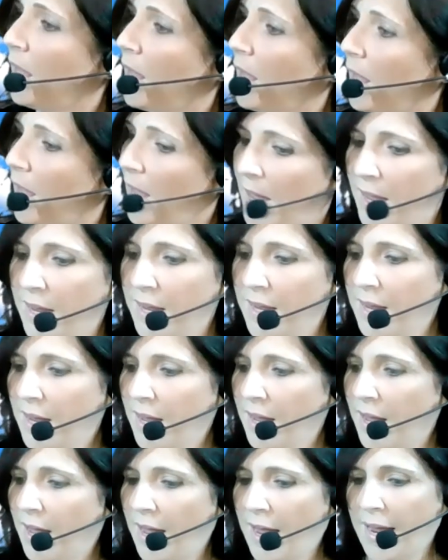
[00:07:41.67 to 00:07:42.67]
A
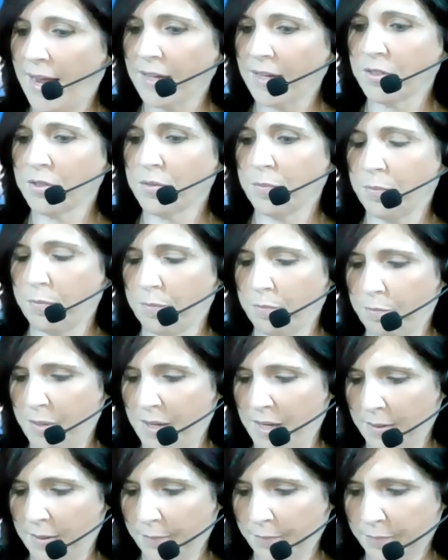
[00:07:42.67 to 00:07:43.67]
and
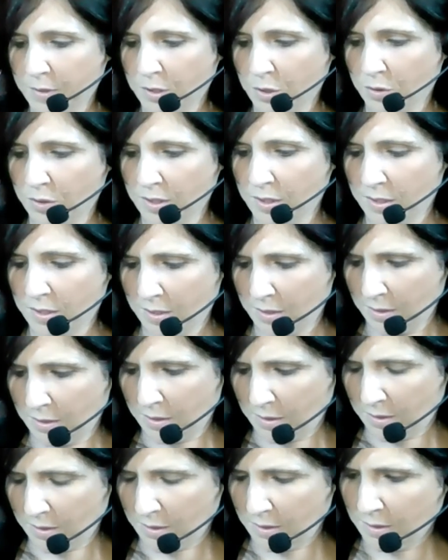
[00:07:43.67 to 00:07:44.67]
B. So this
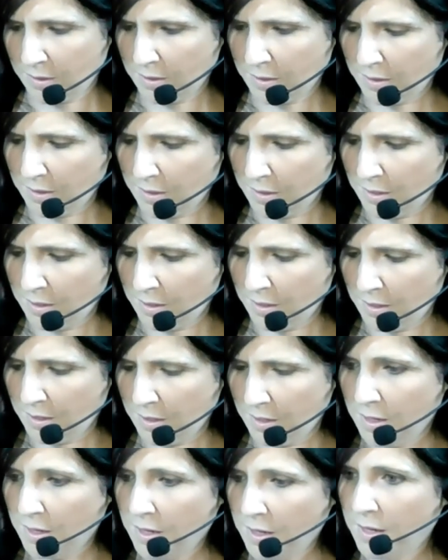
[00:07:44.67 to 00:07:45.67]
is
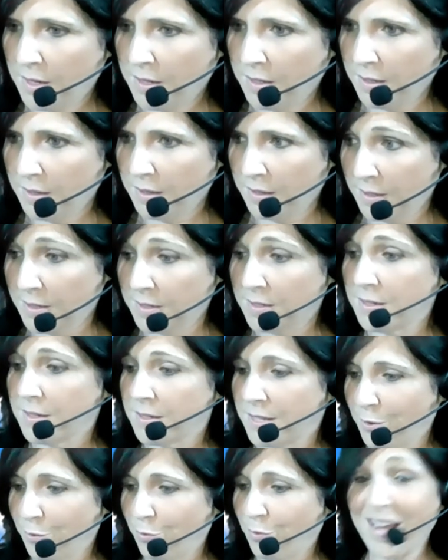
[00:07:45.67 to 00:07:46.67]

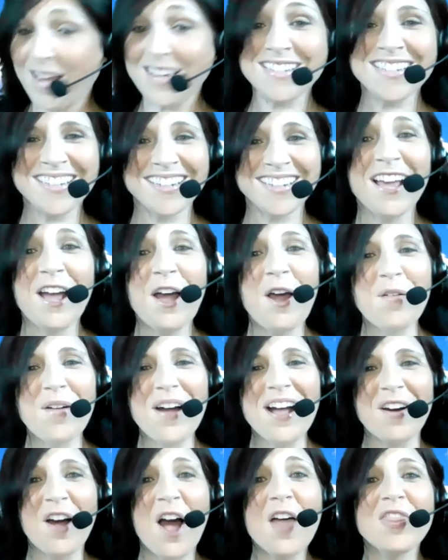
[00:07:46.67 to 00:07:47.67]
the rest.
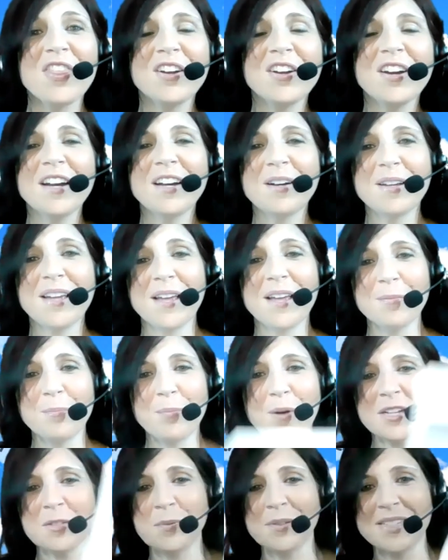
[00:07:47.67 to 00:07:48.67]
Wow, there are
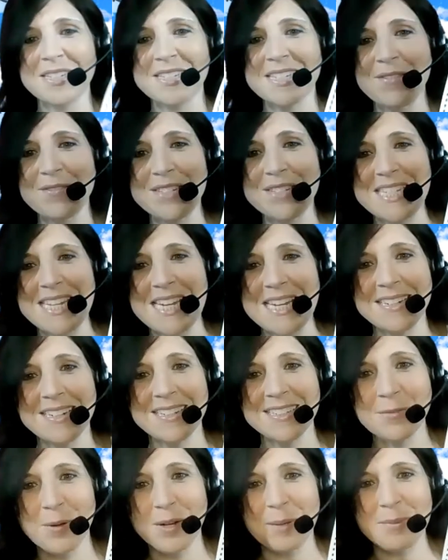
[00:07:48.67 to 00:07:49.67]
approximately 17 is
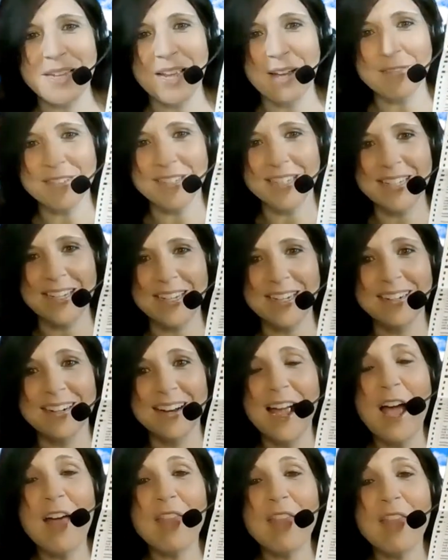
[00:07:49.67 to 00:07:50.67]
what I'm counting here.
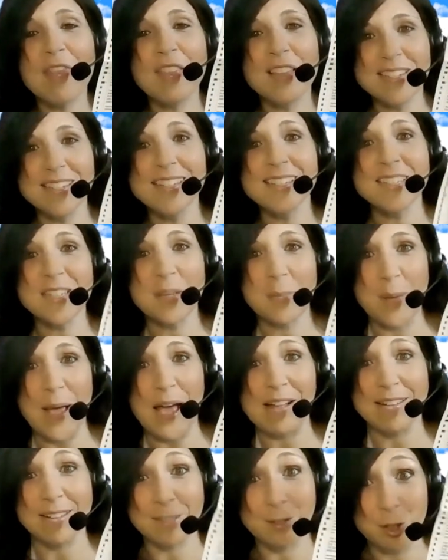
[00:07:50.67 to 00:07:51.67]
This is the
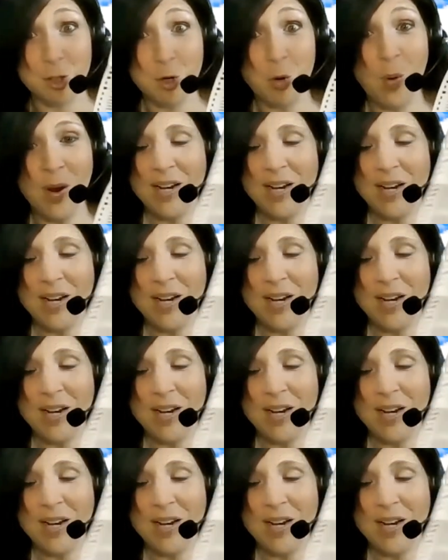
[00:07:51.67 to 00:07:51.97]
ballot. There's quite a